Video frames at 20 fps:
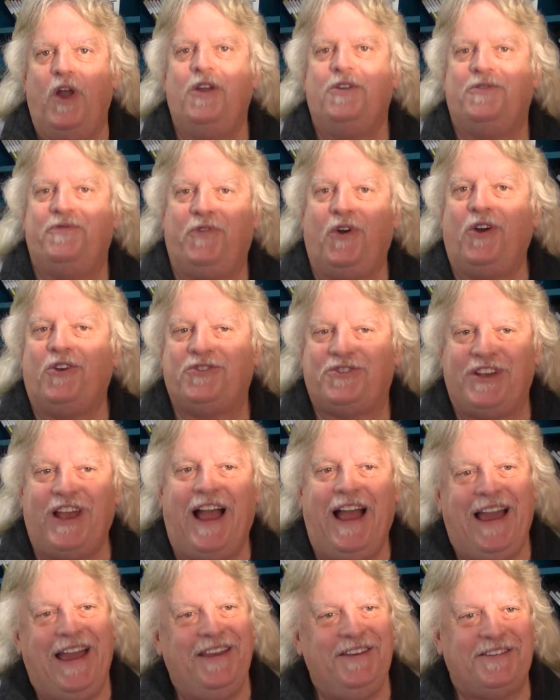full
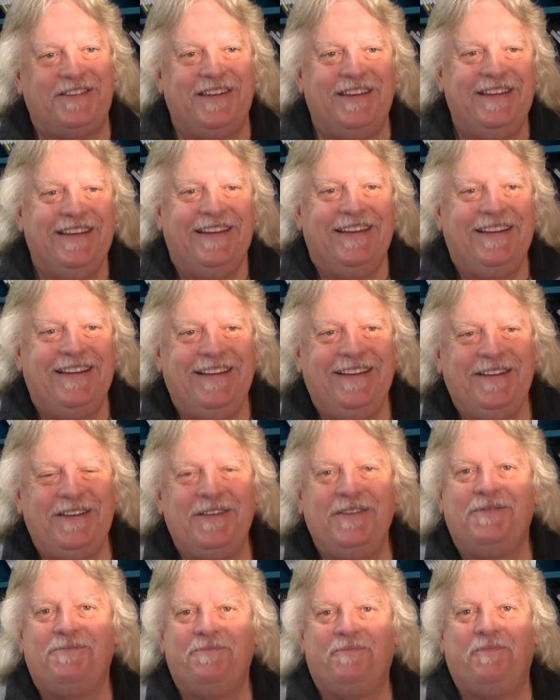size
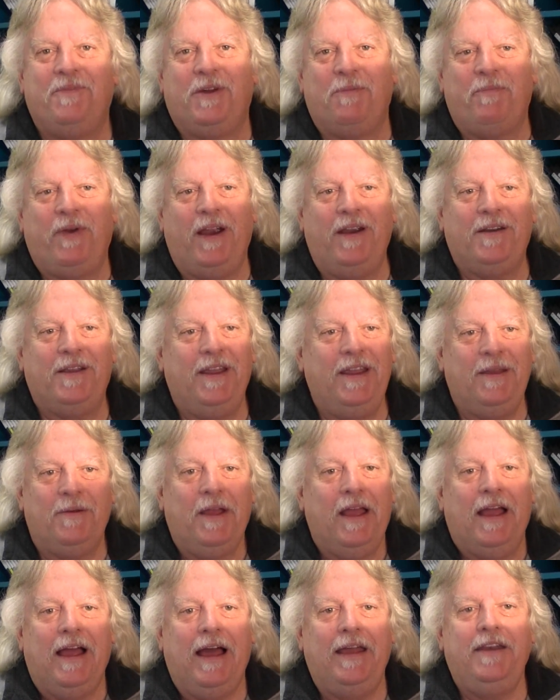compared to him.
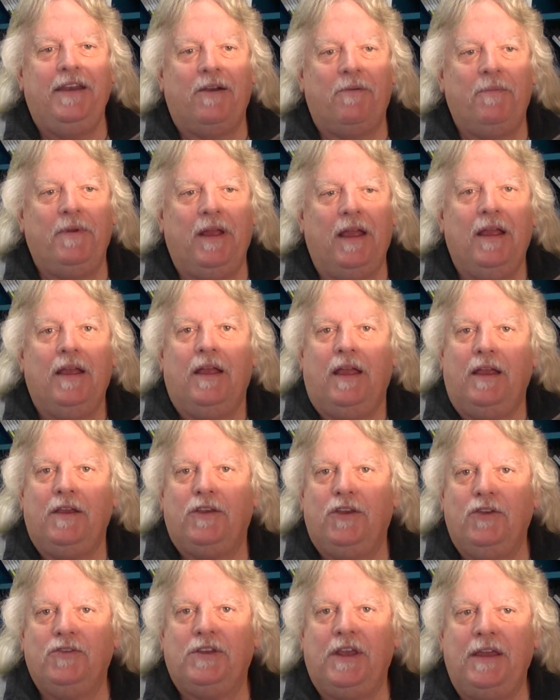I'd never be,
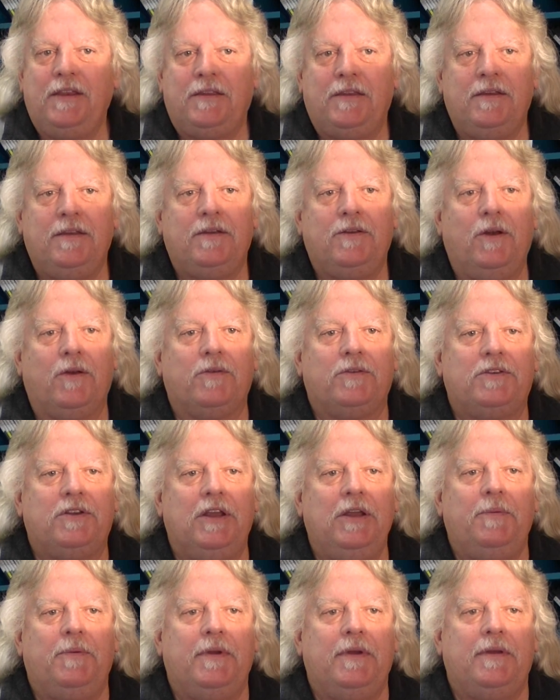I'd use that to go to
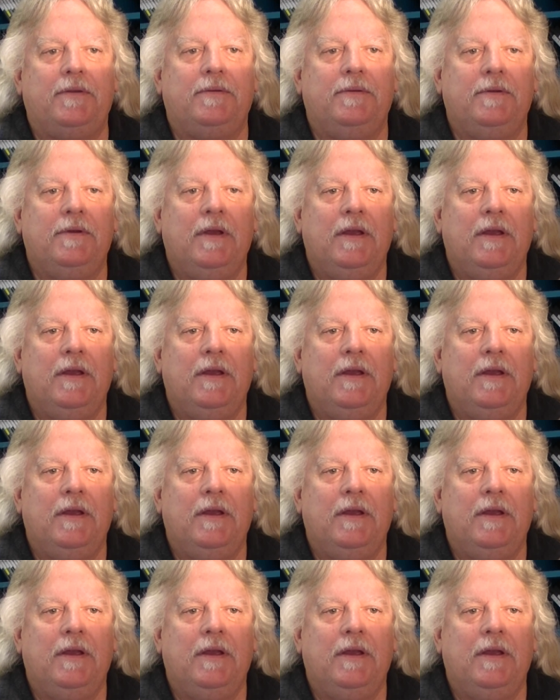sleep in.